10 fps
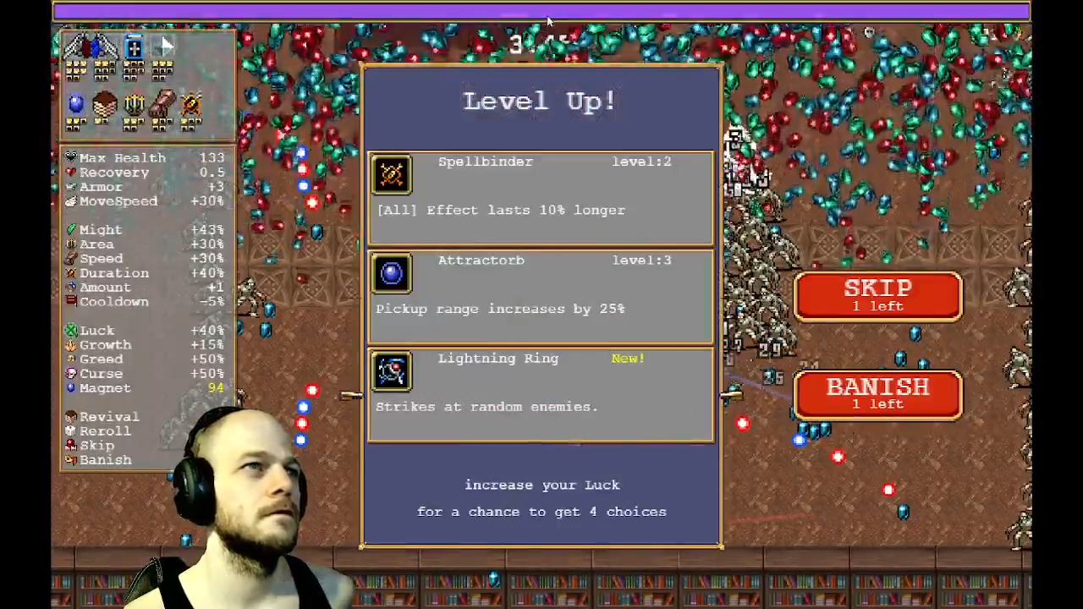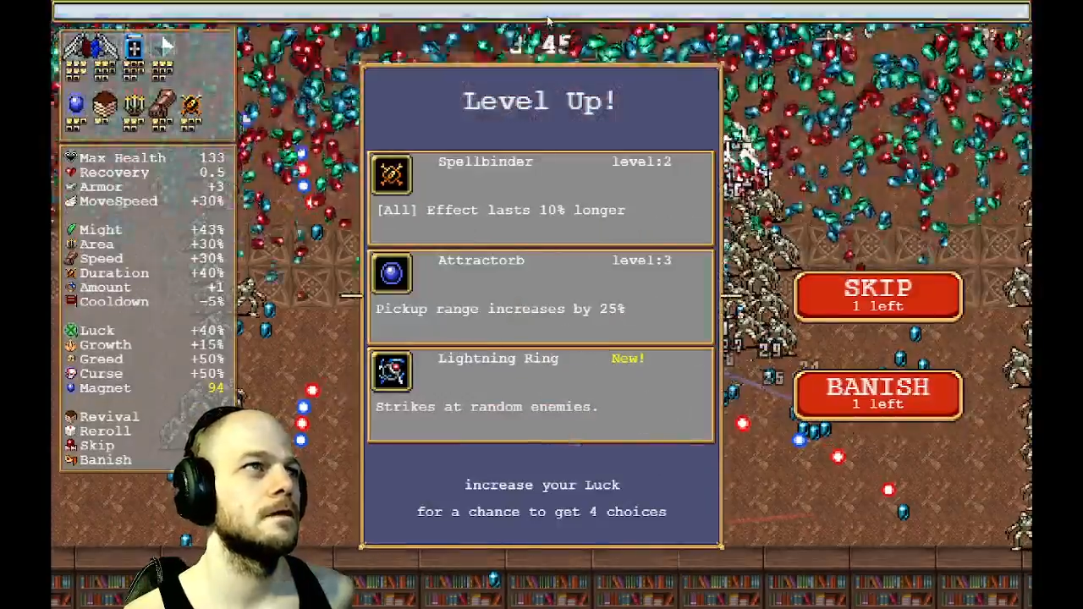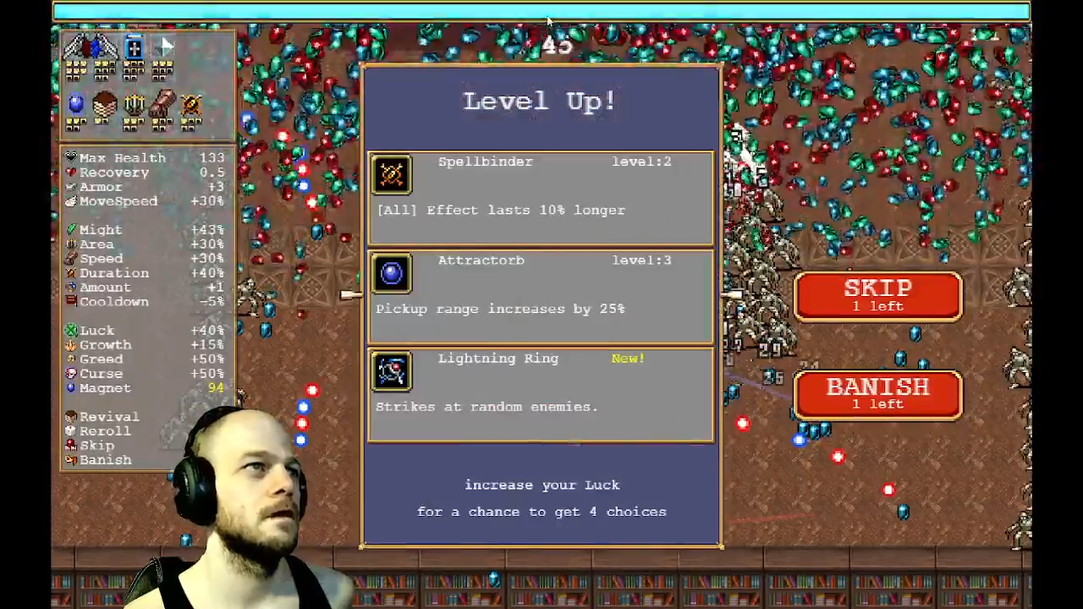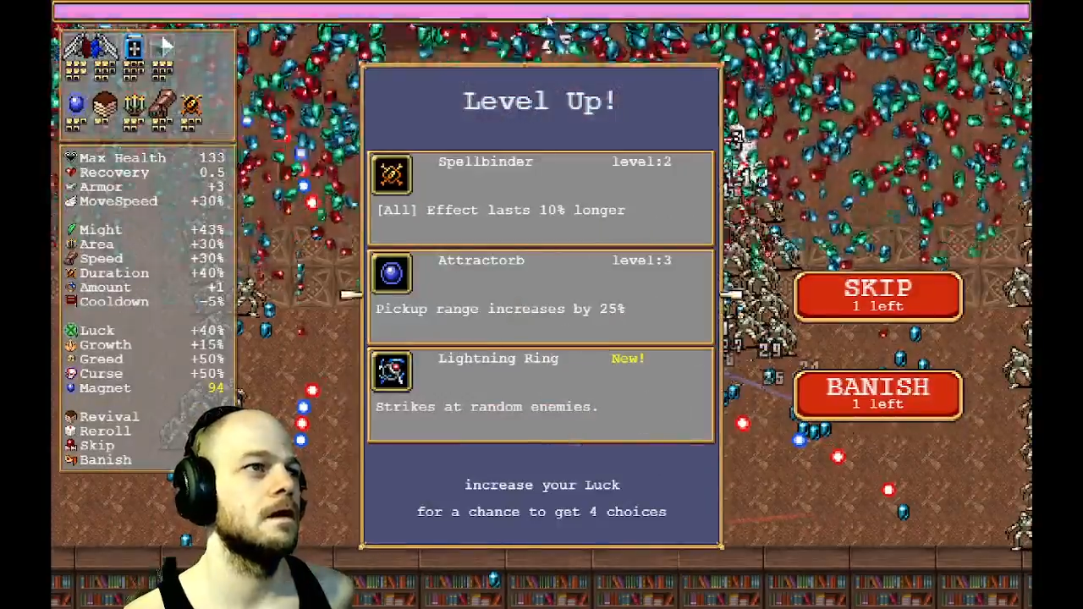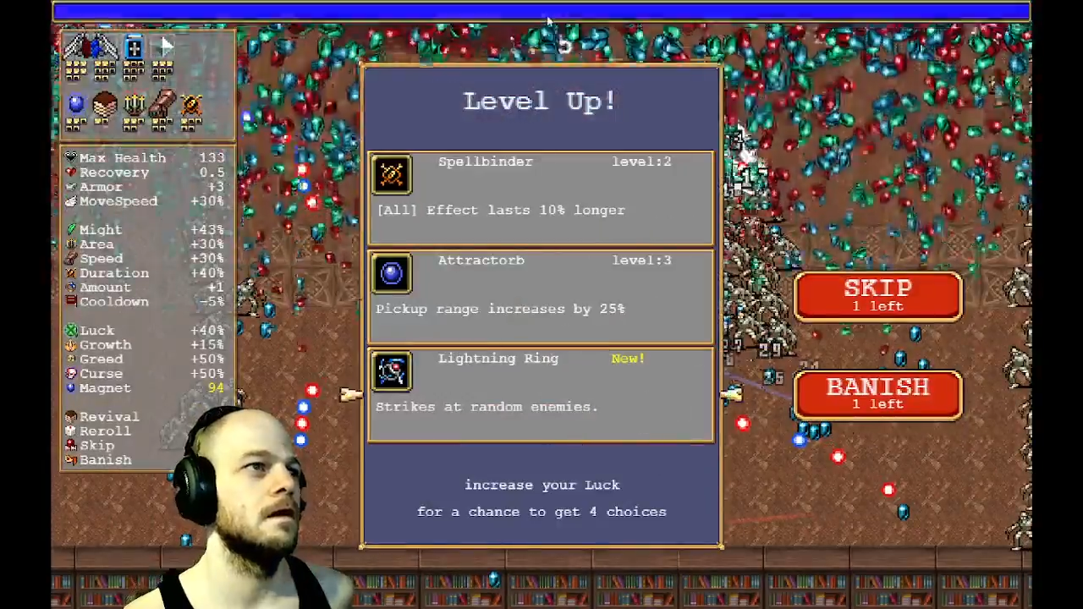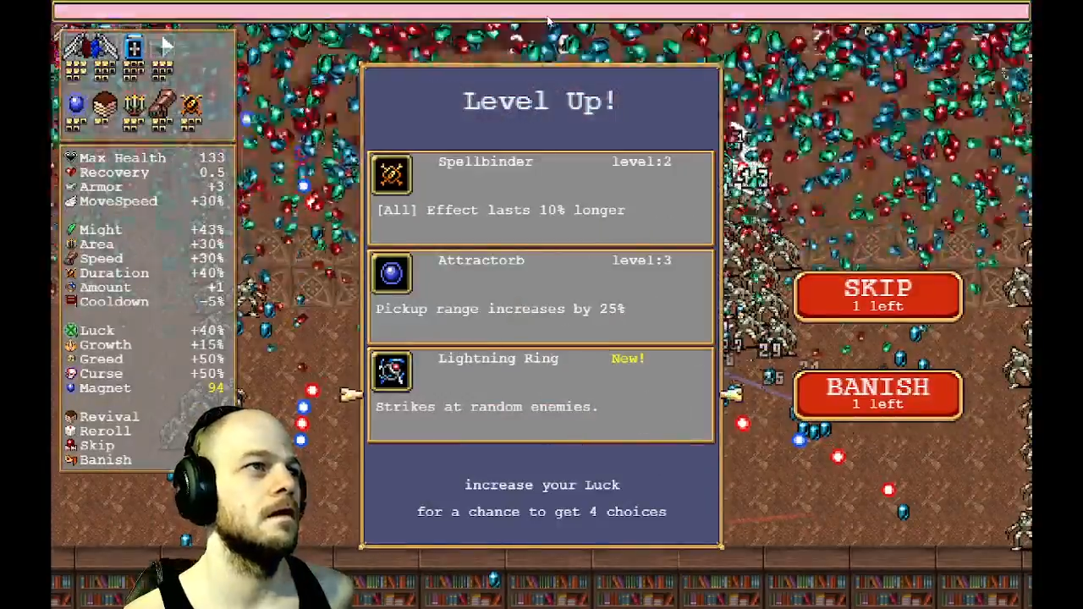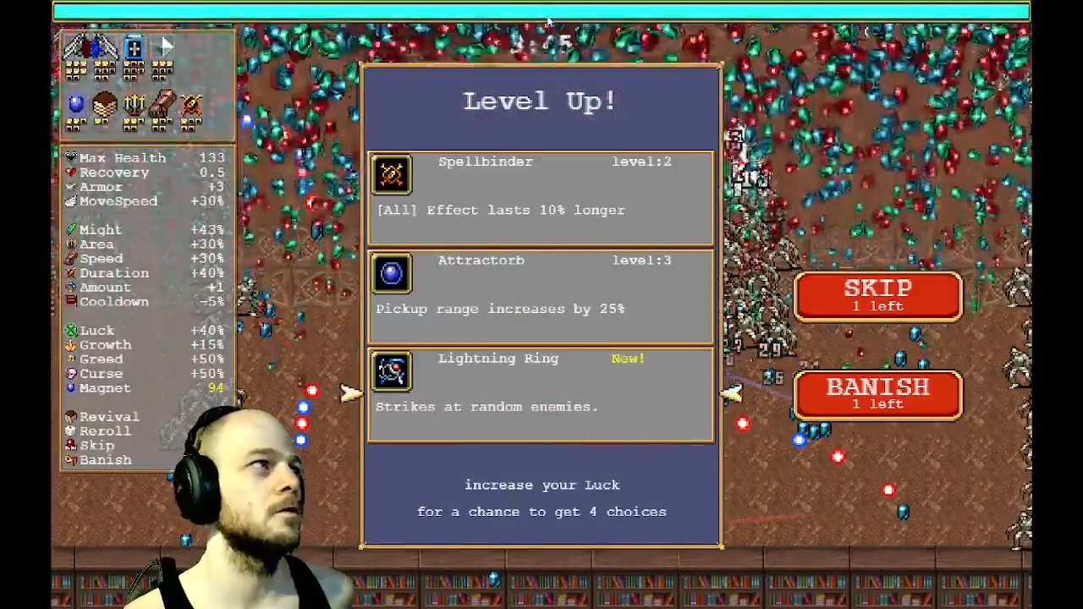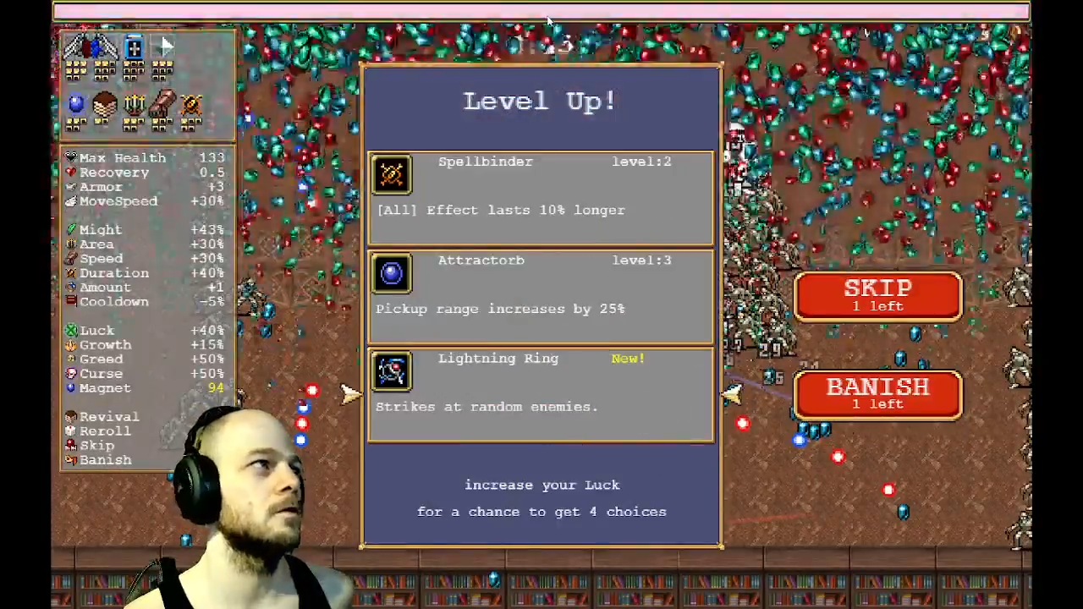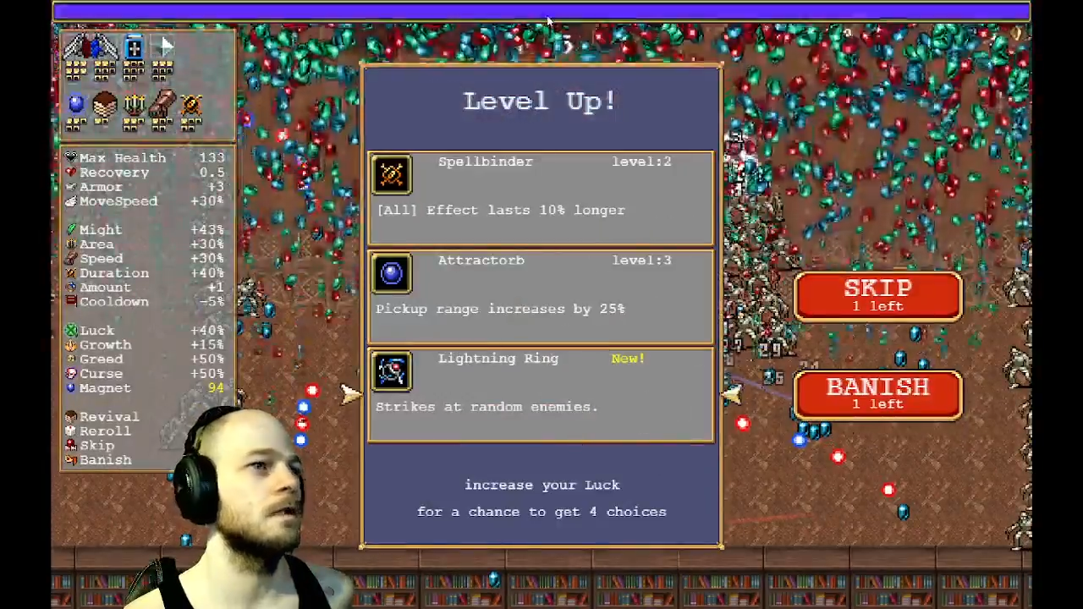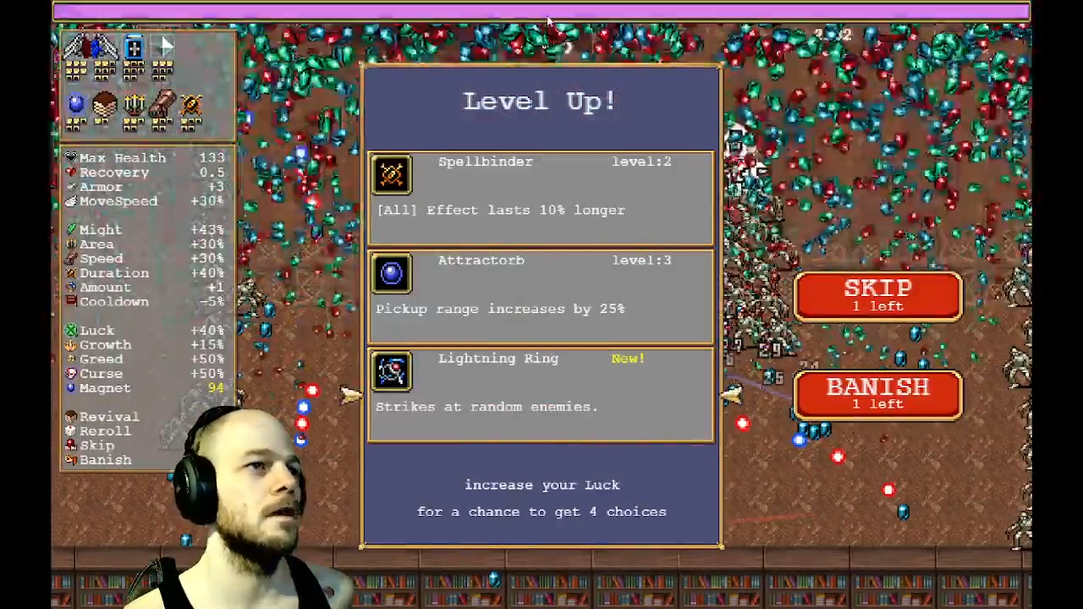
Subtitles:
We'll grab